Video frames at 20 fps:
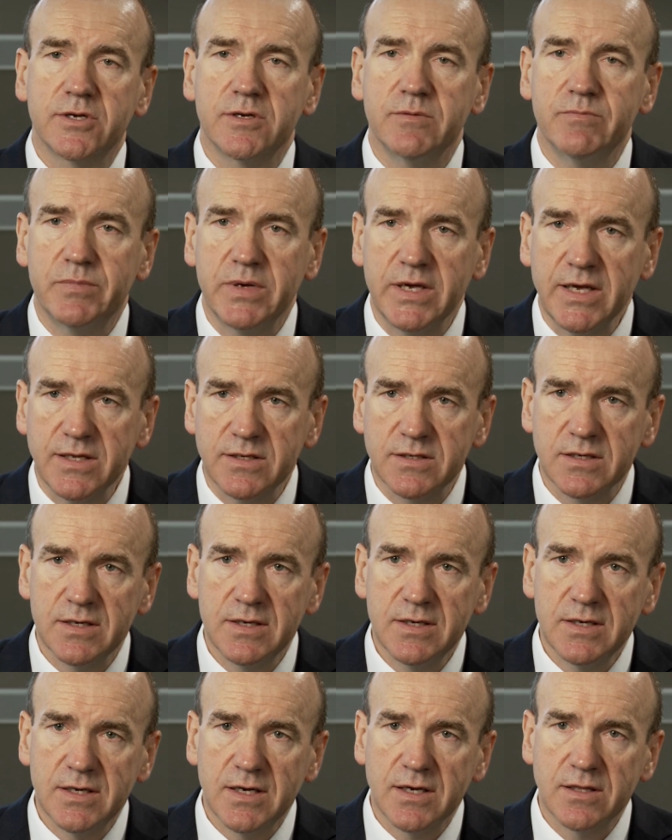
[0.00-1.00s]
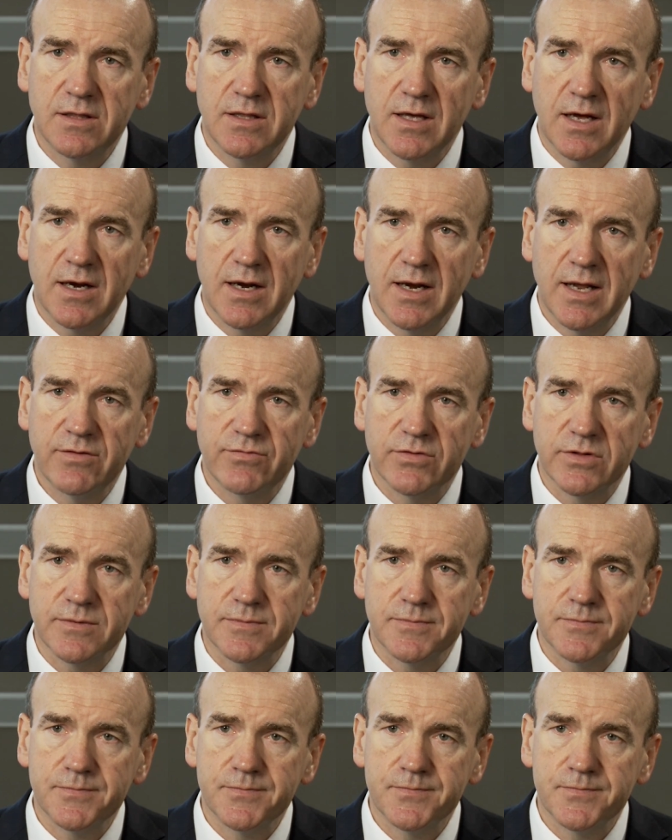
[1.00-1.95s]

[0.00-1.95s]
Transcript: compete at that level.